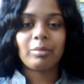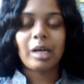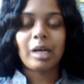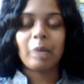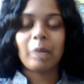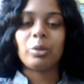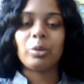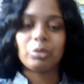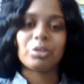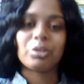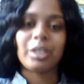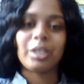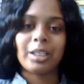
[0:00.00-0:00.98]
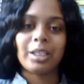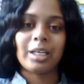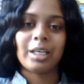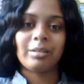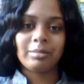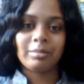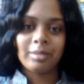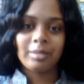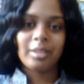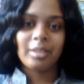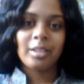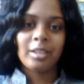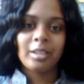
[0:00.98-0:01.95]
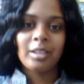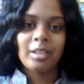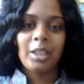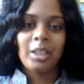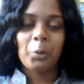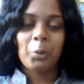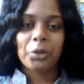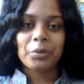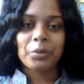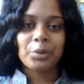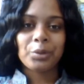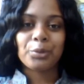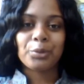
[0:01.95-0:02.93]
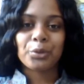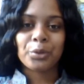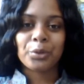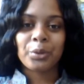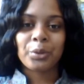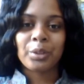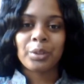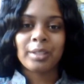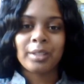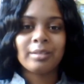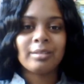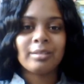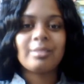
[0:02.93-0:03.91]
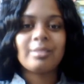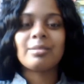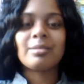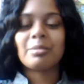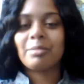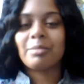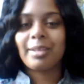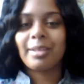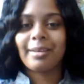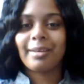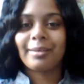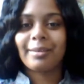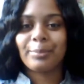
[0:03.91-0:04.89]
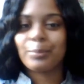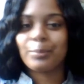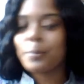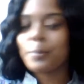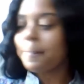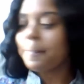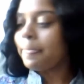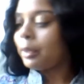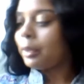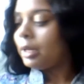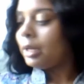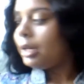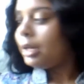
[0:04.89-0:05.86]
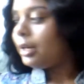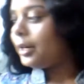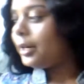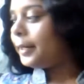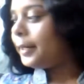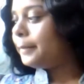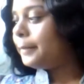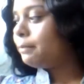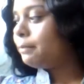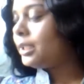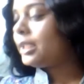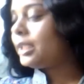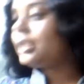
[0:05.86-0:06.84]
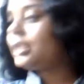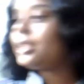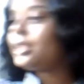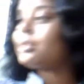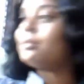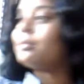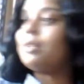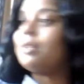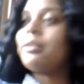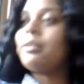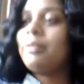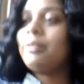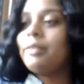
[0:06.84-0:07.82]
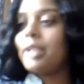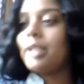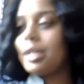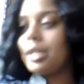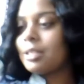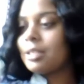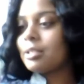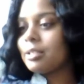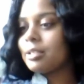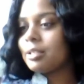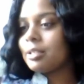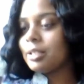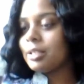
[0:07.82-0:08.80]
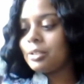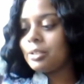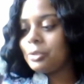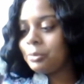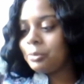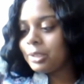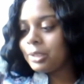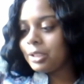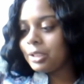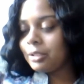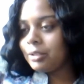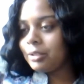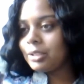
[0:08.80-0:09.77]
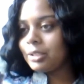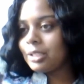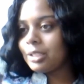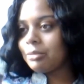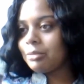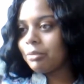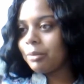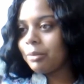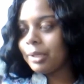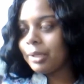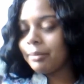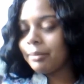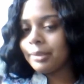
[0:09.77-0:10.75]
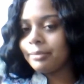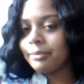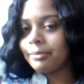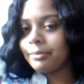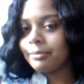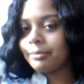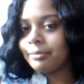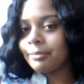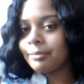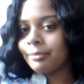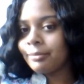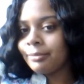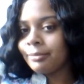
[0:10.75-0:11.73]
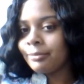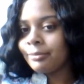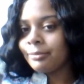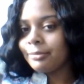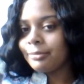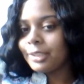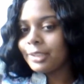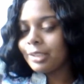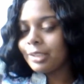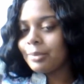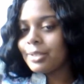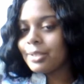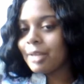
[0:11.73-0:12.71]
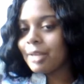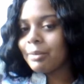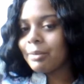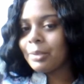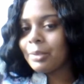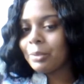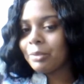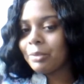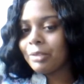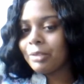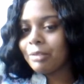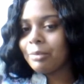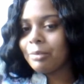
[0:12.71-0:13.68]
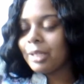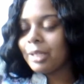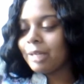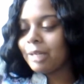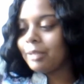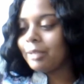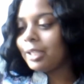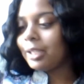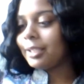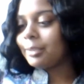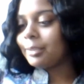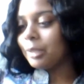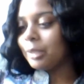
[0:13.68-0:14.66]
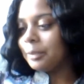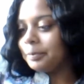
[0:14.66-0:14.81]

I will straighten it out and wear it some more. So yeah. Um, but yeah, this hair is very, very nice. It's human hair. It says Remy, but stuff that be saying Remy don't be really Remy nowadays, but